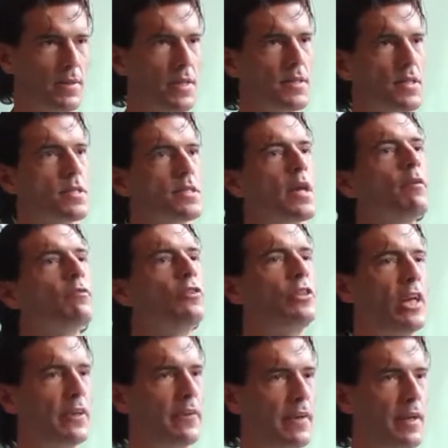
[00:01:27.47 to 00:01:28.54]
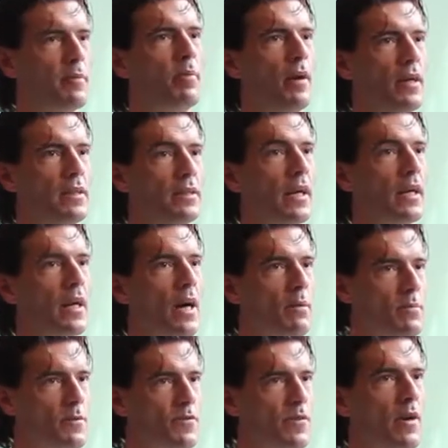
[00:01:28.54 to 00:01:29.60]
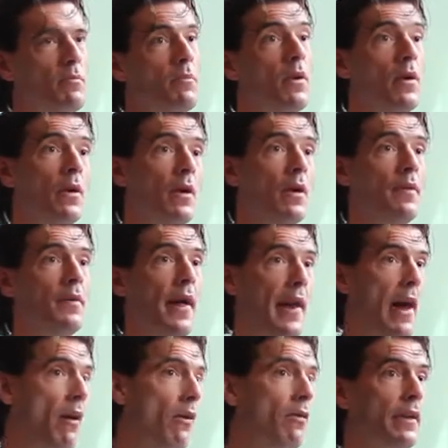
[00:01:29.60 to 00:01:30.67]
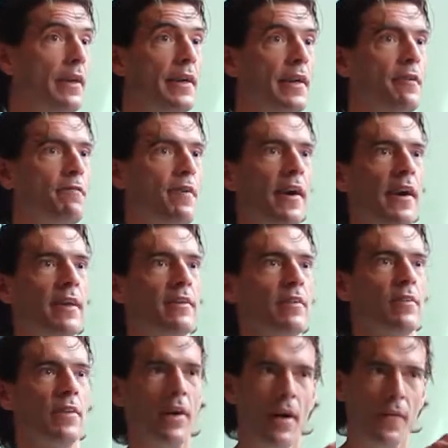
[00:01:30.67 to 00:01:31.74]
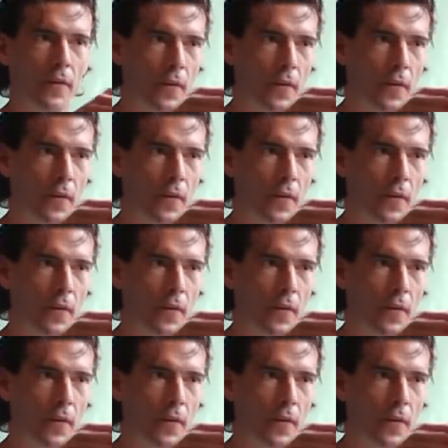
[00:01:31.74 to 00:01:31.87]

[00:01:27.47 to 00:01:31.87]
It's a self-generated buzz that comes from that alkalinity effect, the other